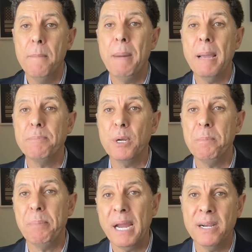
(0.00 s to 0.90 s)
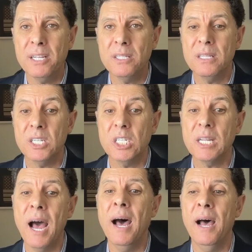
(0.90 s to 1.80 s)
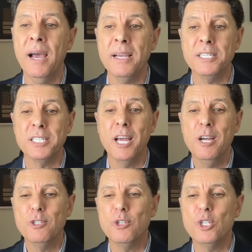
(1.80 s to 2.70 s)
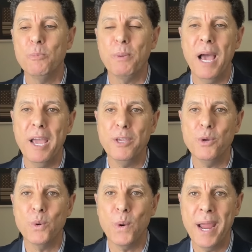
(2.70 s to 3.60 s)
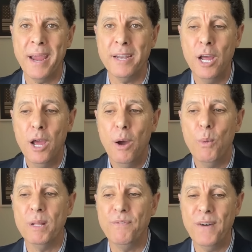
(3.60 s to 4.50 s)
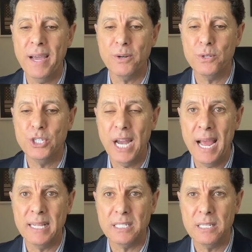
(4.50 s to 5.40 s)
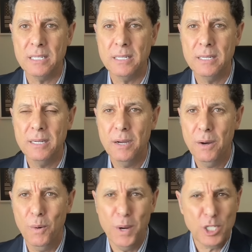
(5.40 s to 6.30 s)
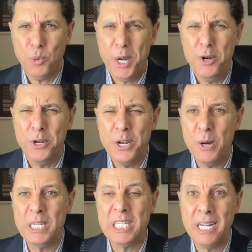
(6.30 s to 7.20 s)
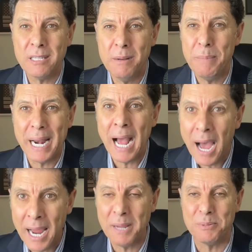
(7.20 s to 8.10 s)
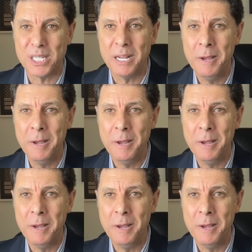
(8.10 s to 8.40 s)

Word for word: by preparing the skies to supply Ukraine with fighter jets which we all know is nothing but a hypes.